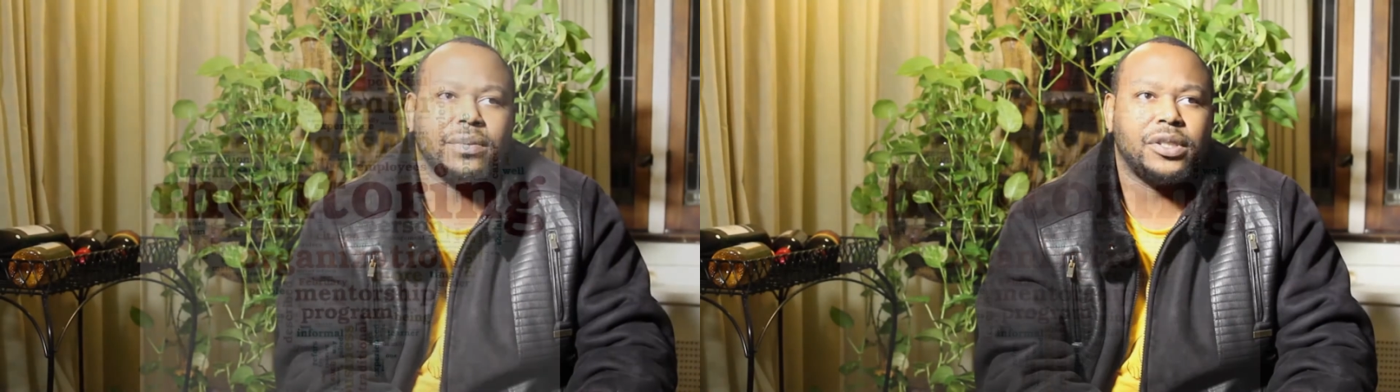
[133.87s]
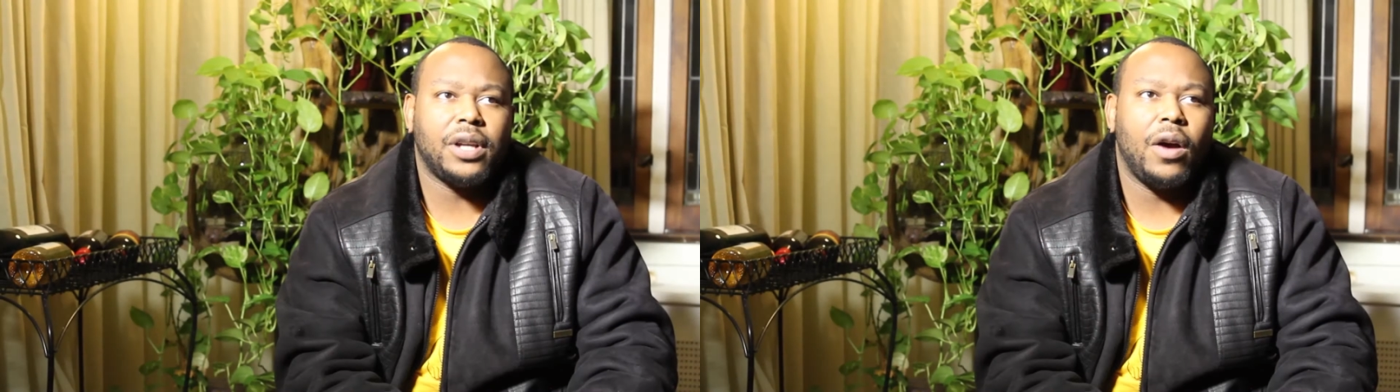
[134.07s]

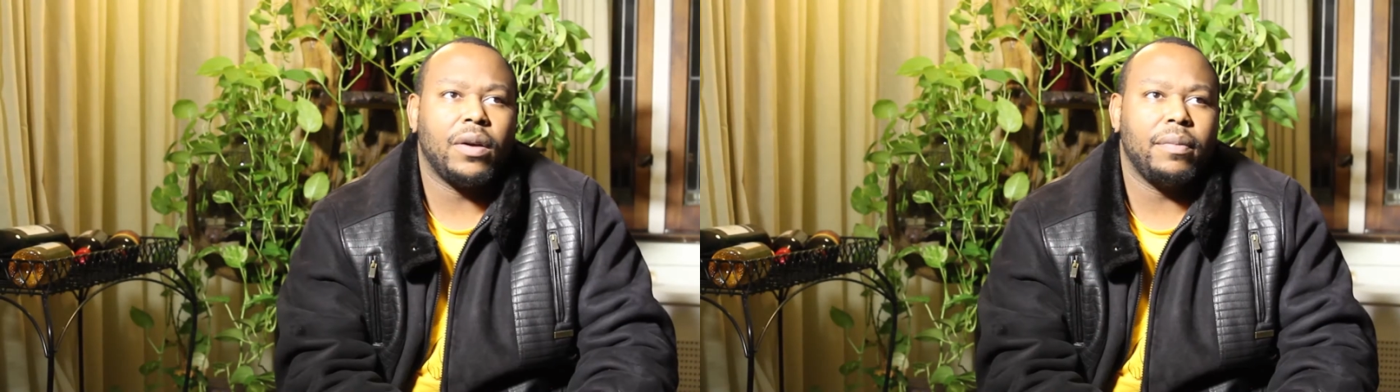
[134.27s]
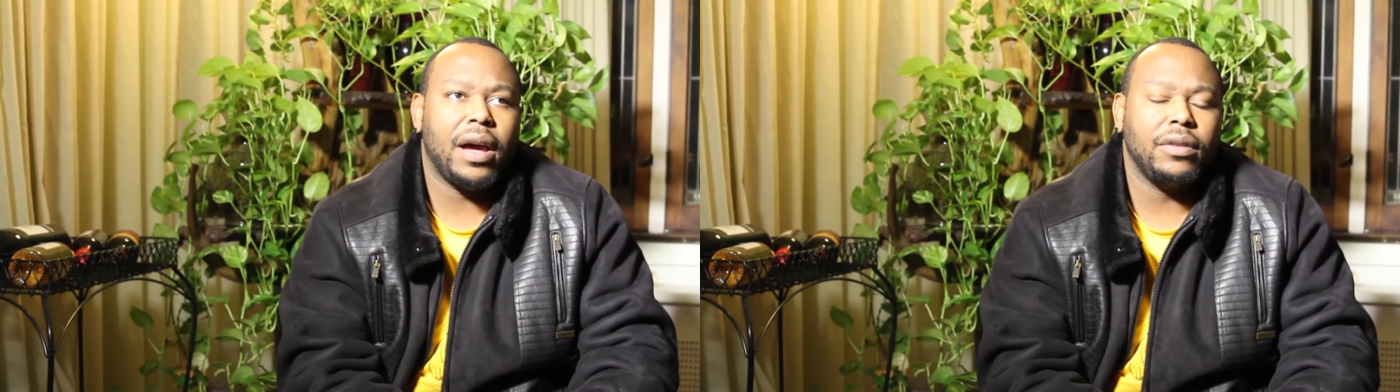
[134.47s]
was
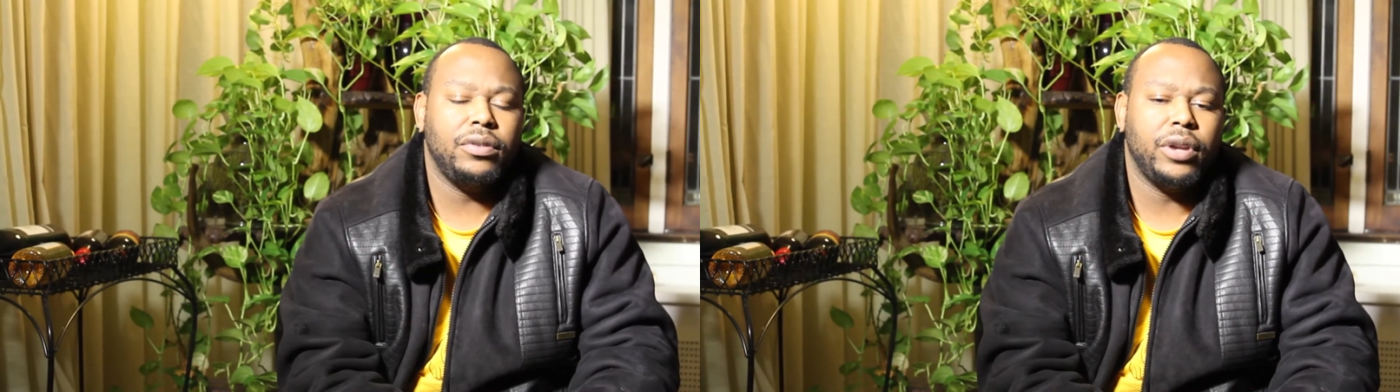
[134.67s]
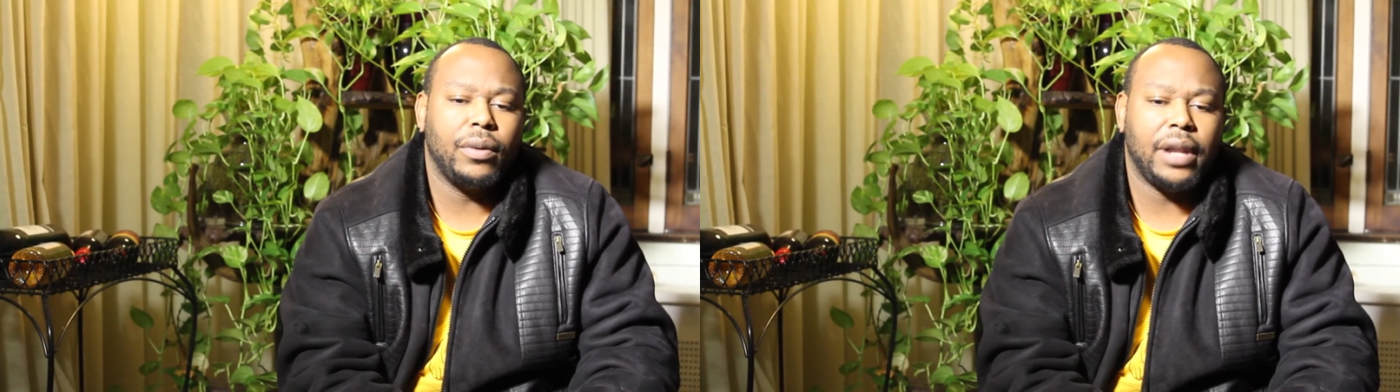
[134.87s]
talking about,
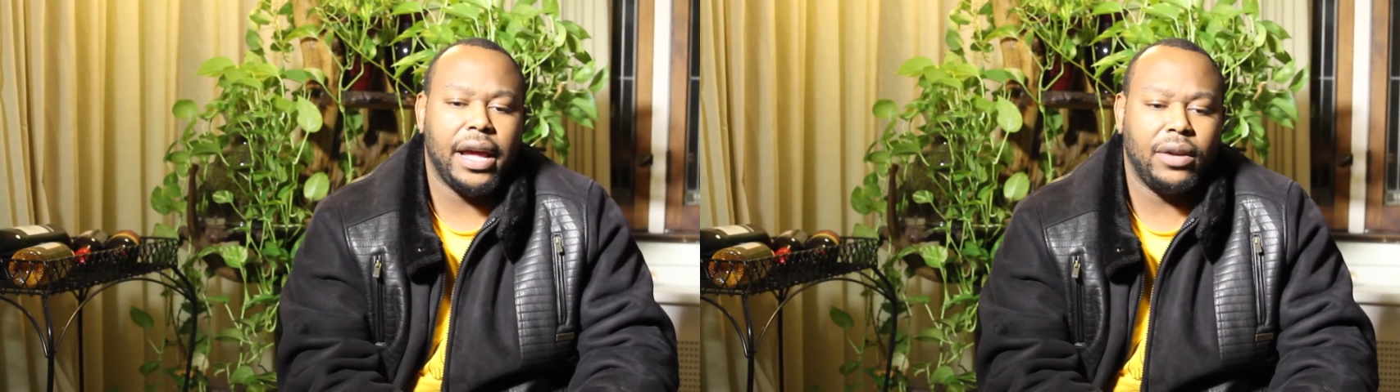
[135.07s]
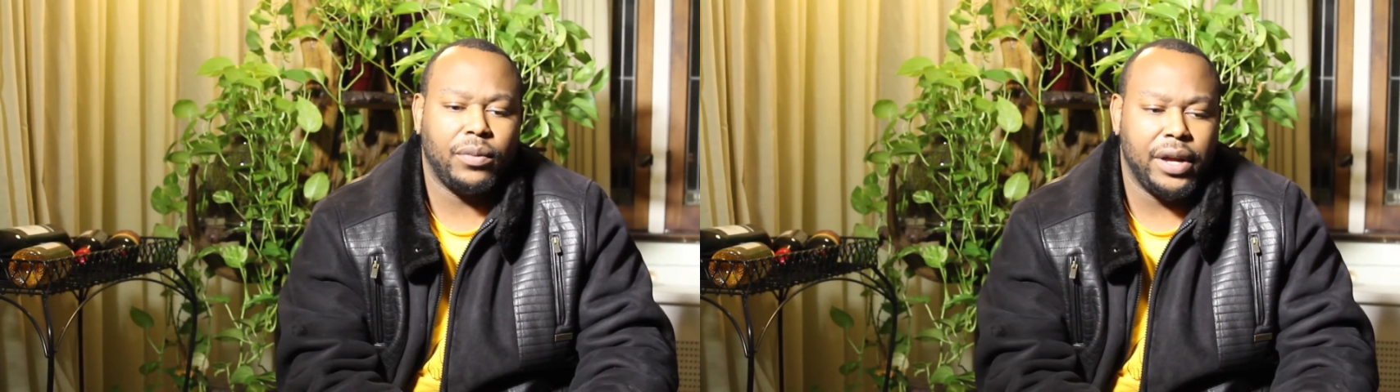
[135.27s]

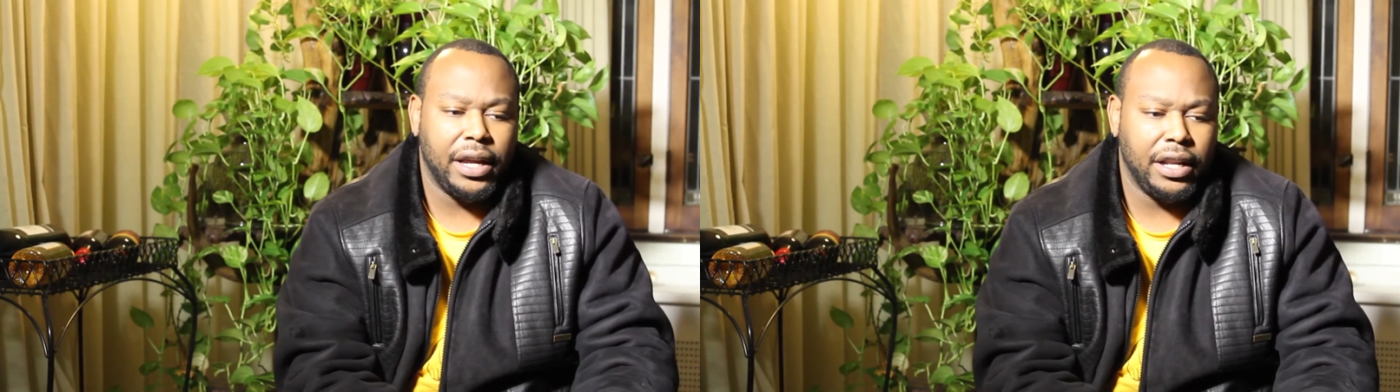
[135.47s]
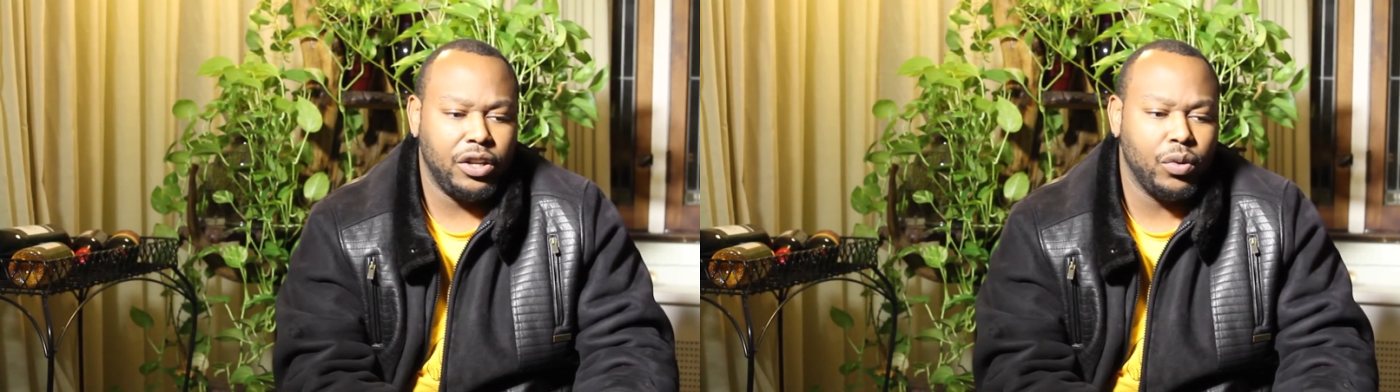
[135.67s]
like
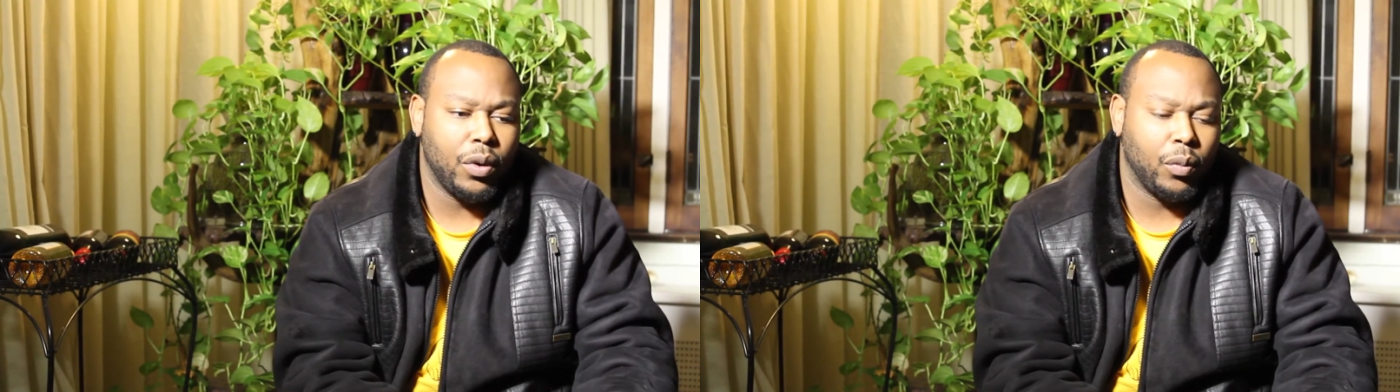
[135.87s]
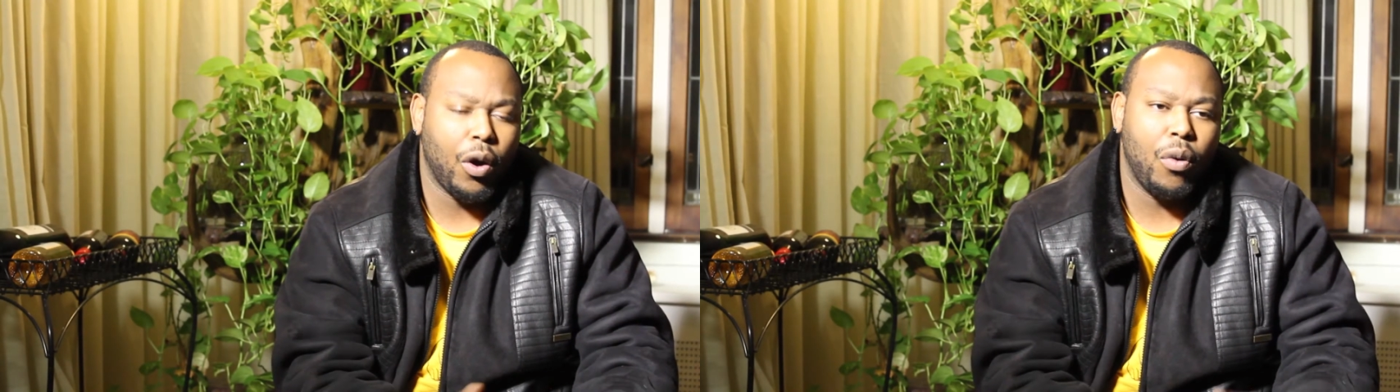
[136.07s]
when you're a
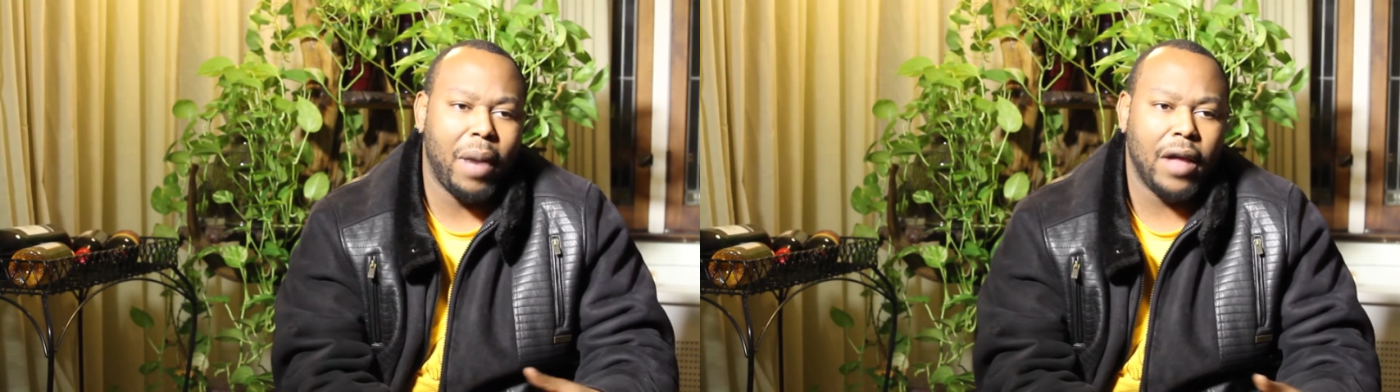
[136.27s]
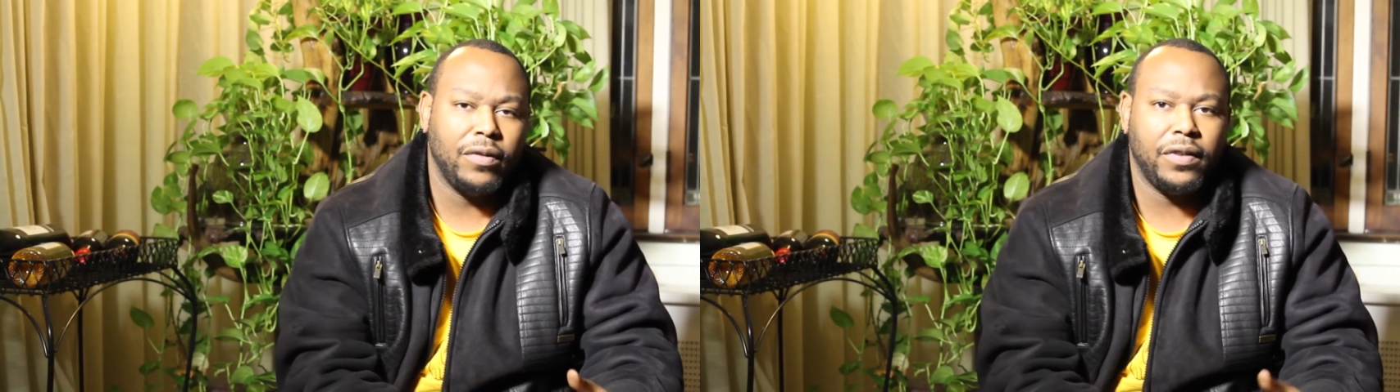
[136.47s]
role
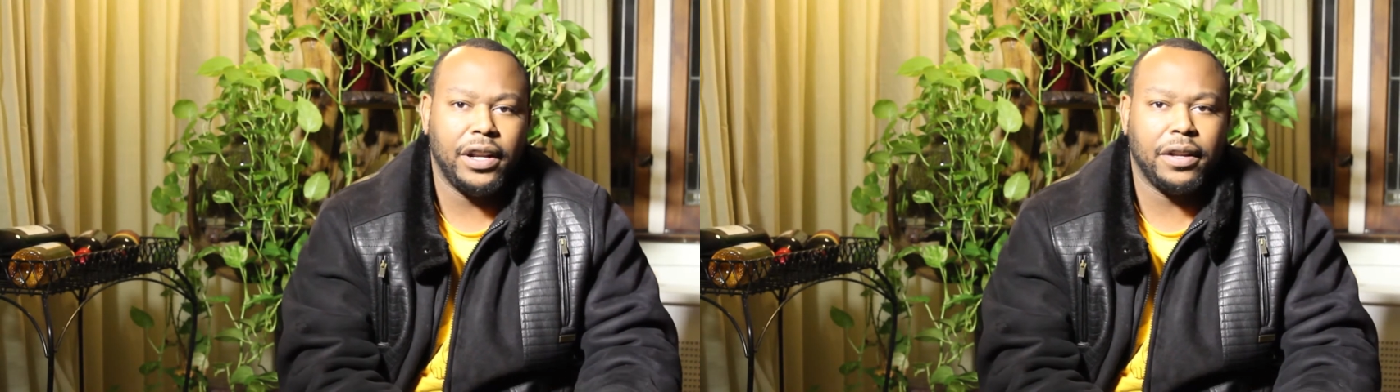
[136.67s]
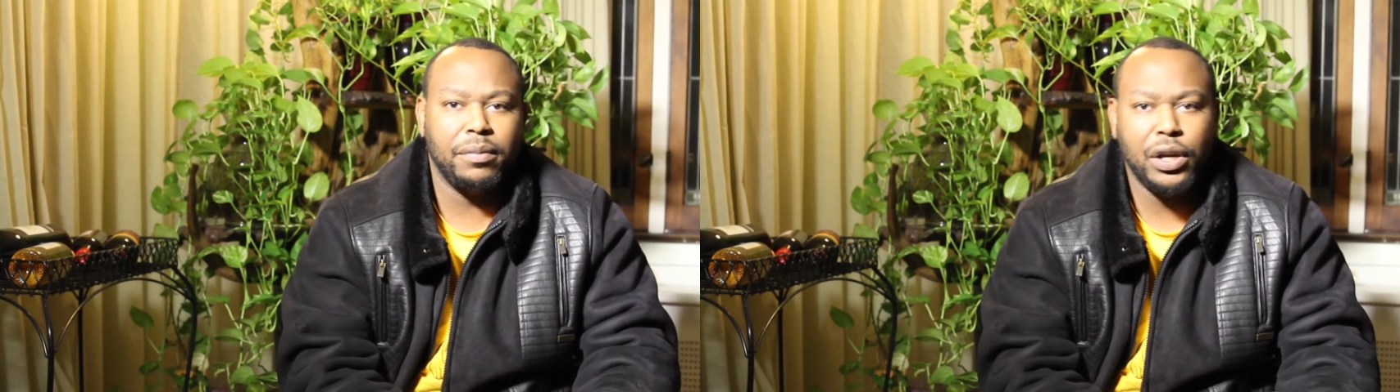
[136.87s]
model for the
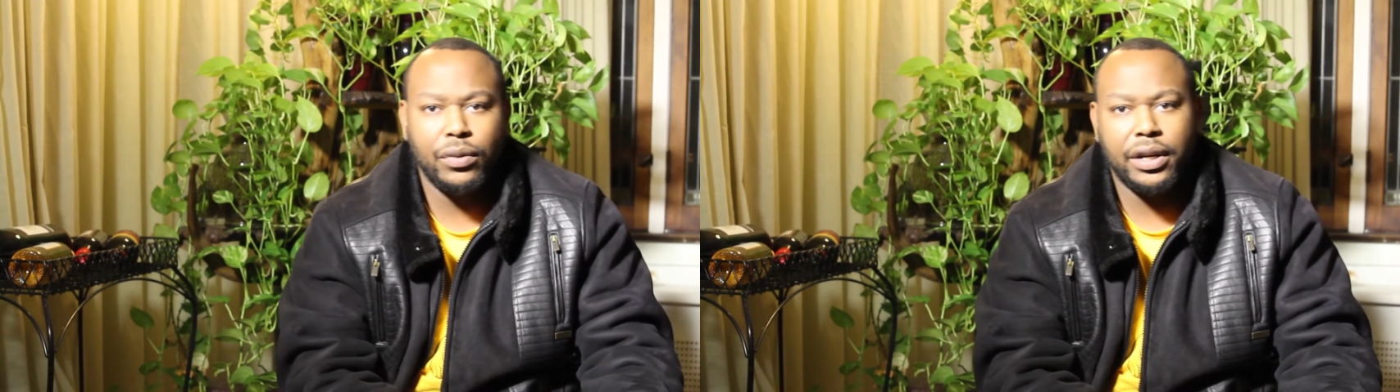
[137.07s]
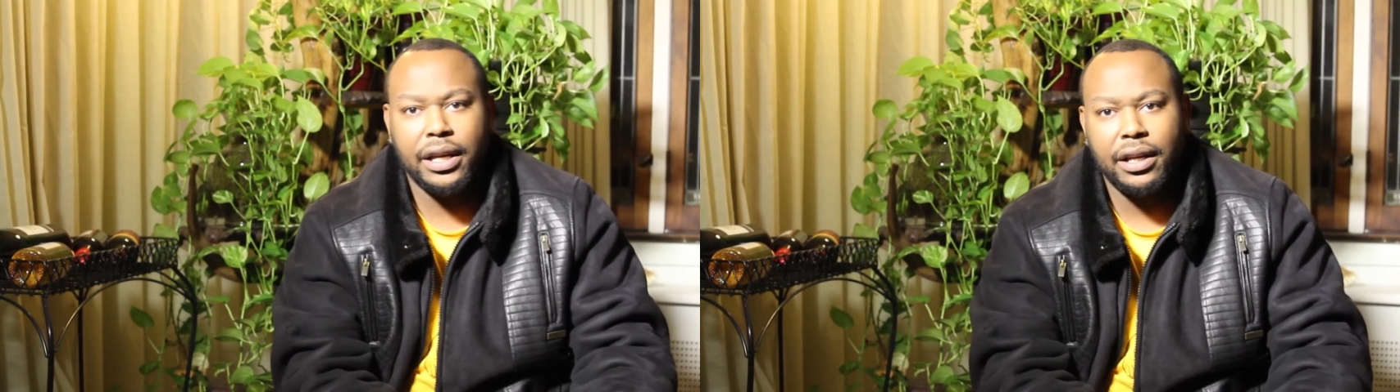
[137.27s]

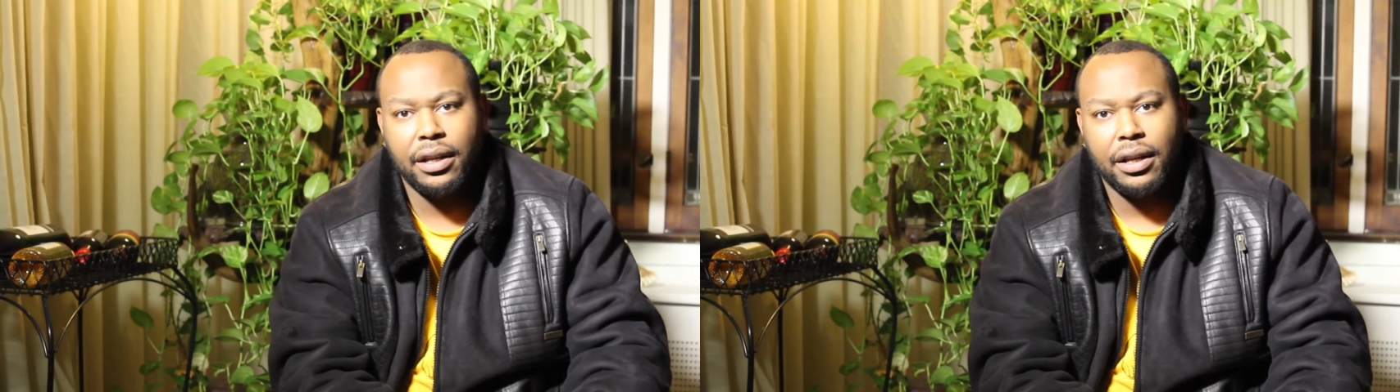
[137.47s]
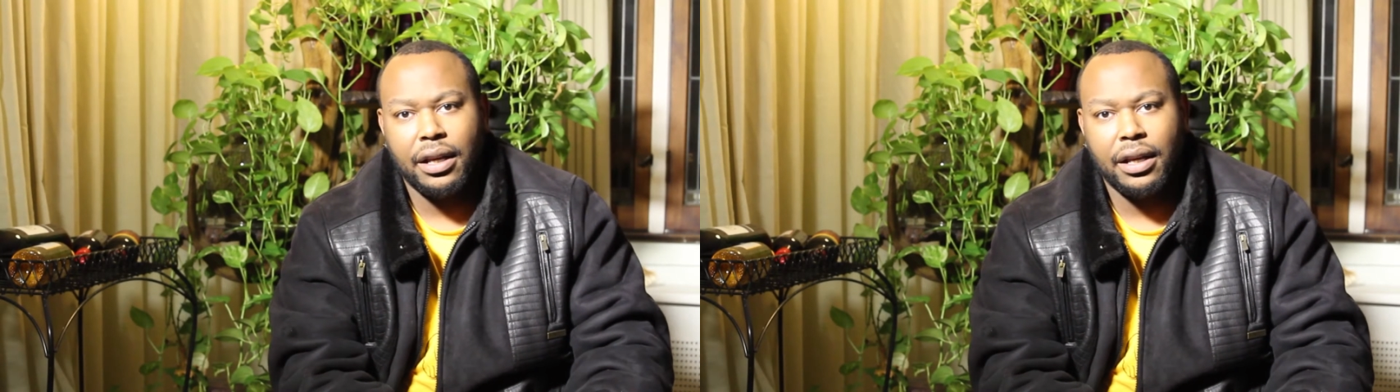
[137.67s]
community,